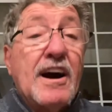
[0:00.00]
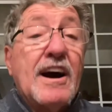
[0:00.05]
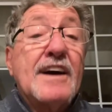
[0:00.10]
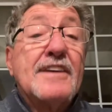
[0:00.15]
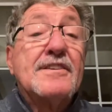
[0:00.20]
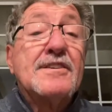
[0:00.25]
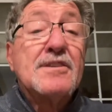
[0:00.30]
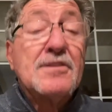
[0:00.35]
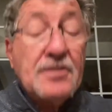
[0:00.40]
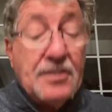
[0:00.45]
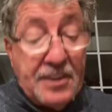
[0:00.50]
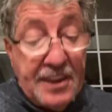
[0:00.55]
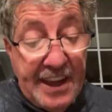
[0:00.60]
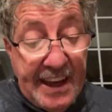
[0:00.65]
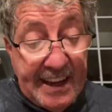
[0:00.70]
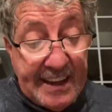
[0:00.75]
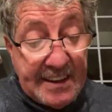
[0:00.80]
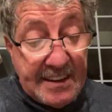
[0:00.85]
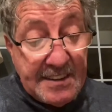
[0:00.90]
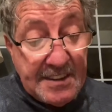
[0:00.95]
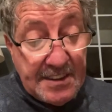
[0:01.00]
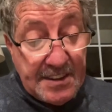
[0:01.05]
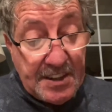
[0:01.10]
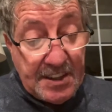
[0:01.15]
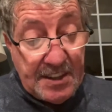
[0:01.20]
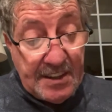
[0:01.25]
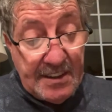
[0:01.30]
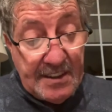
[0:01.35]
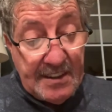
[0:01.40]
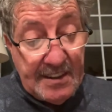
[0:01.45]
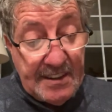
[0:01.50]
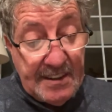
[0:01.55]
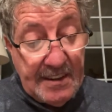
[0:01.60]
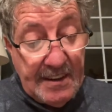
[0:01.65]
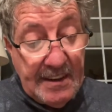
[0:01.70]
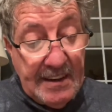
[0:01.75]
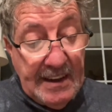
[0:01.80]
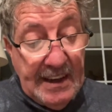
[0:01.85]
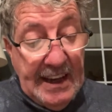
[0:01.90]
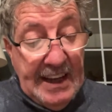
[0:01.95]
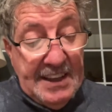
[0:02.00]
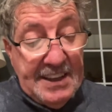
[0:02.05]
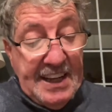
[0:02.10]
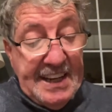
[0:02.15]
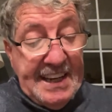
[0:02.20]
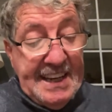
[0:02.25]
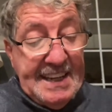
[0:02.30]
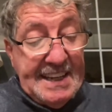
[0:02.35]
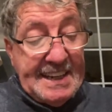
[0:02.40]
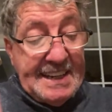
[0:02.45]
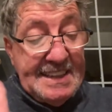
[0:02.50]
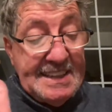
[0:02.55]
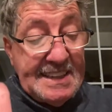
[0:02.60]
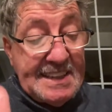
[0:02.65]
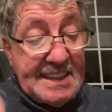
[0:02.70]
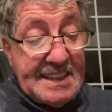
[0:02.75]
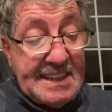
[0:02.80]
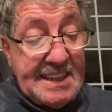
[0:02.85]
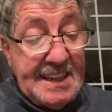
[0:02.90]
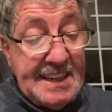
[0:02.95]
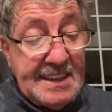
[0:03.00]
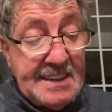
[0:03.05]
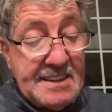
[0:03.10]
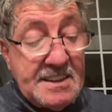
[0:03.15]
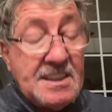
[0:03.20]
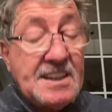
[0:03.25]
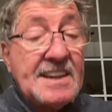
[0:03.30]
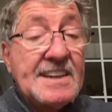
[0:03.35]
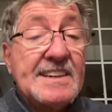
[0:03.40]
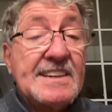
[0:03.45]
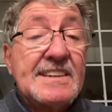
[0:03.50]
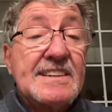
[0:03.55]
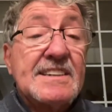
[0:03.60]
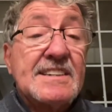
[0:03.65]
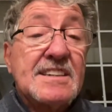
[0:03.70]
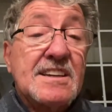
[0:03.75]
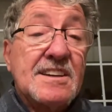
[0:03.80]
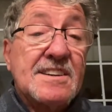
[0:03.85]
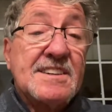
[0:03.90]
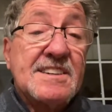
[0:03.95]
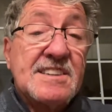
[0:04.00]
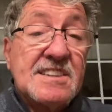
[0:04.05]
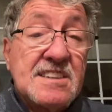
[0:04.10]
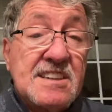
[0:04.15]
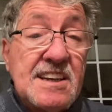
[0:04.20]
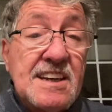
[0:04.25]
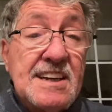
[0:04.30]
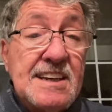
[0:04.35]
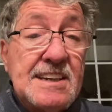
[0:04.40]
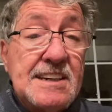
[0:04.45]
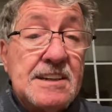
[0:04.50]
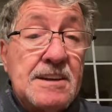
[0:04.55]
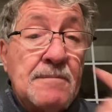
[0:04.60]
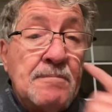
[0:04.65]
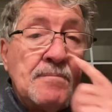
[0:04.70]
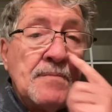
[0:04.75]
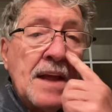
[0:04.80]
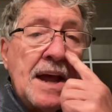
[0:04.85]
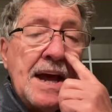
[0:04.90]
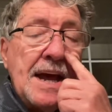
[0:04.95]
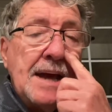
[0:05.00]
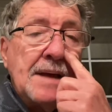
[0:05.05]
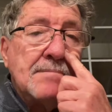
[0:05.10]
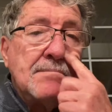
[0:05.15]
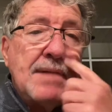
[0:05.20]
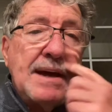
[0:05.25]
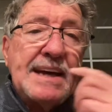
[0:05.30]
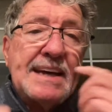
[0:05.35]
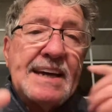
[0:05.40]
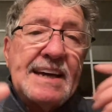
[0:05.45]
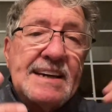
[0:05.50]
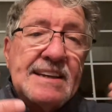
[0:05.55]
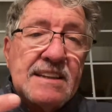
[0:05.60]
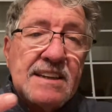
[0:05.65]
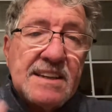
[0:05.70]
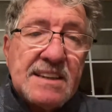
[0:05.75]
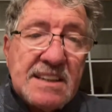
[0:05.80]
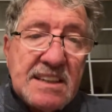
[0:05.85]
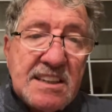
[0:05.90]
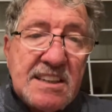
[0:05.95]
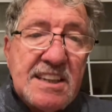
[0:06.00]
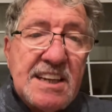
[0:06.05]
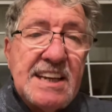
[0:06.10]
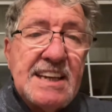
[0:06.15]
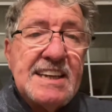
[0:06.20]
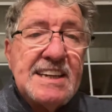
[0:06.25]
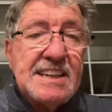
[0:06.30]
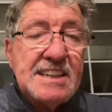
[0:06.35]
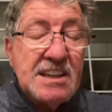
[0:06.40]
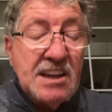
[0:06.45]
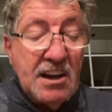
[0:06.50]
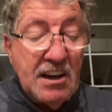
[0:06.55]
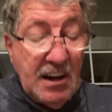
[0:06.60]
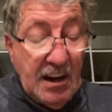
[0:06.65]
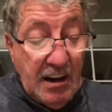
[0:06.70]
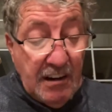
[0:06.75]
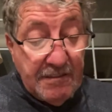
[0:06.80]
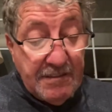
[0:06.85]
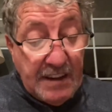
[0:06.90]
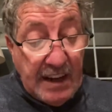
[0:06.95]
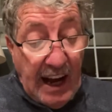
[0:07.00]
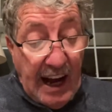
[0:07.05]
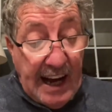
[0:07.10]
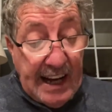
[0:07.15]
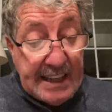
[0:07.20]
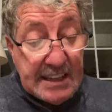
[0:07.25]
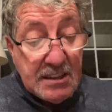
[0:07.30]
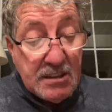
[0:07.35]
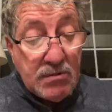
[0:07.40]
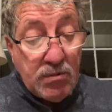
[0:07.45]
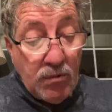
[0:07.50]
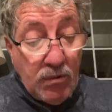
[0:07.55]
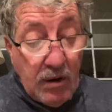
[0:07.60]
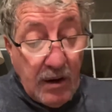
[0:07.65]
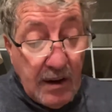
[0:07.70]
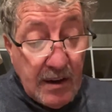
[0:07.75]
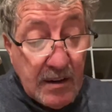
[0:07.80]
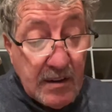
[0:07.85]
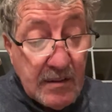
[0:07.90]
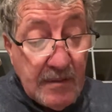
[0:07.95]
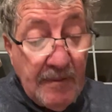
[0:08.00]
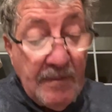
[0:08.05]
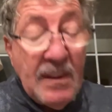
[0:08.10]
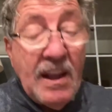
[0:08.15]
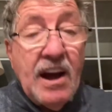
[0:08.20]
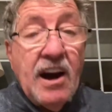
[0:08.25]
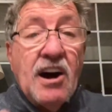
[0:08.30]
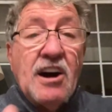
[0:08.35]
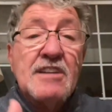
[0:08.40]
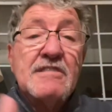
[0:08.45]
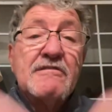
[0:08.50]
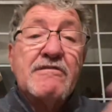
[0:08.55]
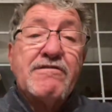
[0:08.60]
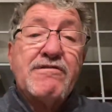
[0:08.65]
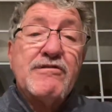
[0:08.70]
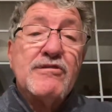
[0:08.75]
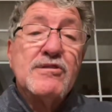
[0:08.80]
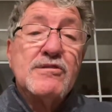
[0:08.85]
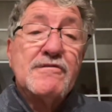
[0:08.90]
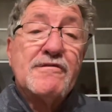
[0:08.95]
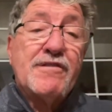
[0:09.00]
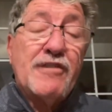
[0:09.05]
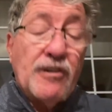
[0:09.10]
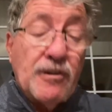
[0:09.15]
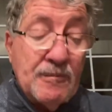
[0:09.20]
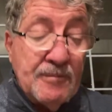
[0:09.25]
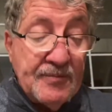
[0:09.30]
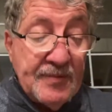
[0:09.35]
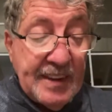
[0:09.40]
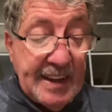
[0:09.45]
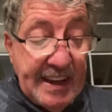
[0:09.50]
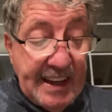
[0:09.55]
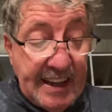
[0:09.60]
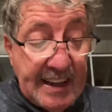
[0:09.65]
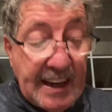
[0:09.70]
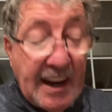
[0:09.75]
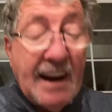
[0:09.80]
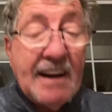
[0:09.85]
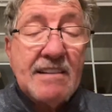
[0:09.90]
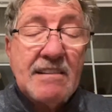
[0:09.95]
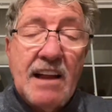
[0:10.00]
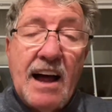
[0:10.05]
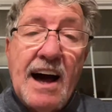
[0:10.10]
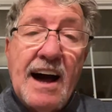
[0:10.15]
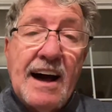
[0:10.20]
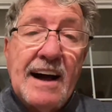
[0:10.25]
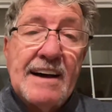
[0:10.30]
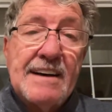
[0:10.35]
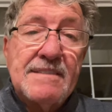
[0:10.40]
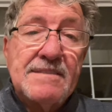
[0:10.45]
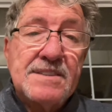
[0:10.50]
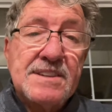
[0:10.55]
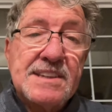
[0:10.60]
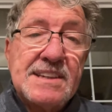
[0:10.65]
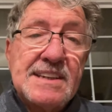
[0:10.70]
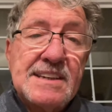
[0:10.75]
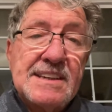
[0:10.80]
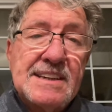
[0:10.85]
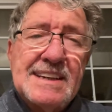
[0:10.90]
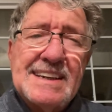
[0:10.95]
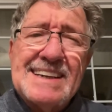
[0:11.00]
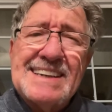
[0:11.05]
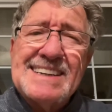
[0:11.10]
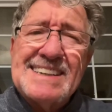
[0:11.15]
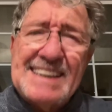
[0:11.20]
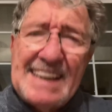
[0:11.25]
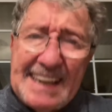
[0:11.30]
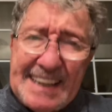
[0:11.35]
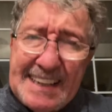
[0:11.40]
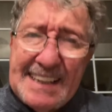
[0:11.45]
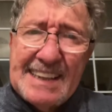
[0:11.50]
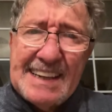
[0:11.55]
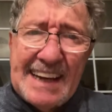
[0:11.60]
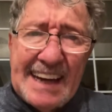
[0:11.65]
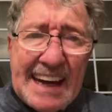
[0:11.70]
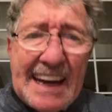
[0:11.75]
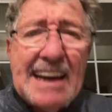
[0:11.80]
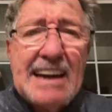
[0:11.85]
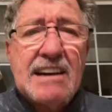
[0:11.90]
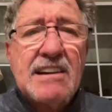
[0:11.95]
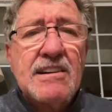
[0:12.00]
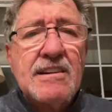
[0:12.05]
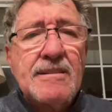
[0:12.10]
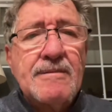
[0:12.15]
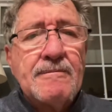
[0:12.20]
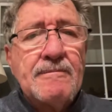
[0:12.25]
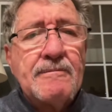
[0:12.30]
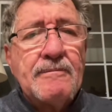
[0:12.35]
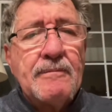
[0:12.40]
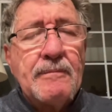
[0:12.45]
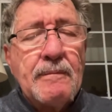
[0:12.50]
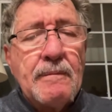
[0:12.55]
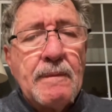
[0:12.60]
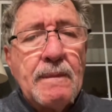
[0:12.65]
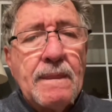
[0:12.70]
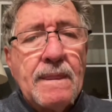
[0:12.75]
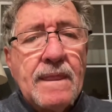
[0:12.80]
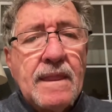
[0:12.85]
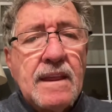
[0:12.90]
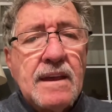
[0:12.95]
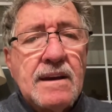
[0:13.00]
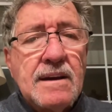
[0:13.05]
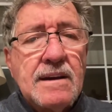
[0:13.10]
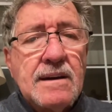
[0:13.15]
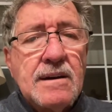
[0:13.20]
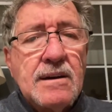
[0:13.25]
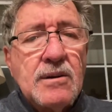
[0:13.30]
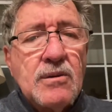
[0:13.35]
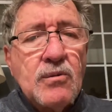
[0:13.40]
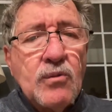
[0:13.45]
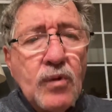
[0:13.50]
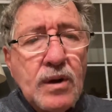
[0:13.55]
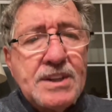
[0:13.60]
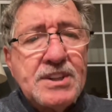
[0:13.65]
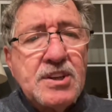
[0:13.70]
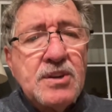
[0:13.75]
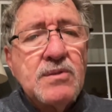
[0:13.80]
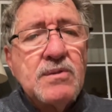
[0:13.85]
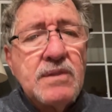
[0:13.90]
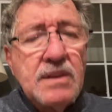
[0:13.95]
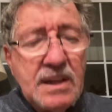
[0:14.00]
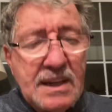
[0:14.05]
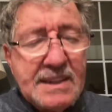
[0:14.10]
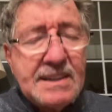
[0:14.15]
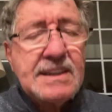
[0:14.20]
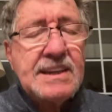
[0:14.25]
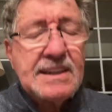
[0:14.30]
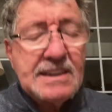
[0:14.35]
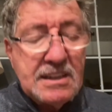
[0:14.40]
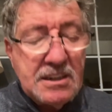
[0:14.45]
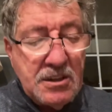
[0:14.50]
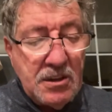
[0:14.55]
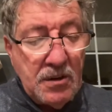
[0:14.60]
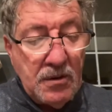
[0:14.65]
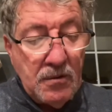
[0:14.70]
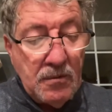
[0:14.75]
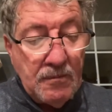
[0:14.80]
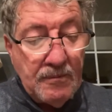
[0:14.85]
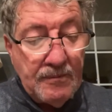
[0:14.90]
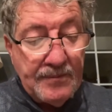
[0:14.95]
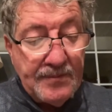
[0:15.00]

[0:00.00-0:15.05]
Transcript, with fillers: other things, that he can su succeed in making the seed of God's word unfruitful in our lives. Take care what you listen to.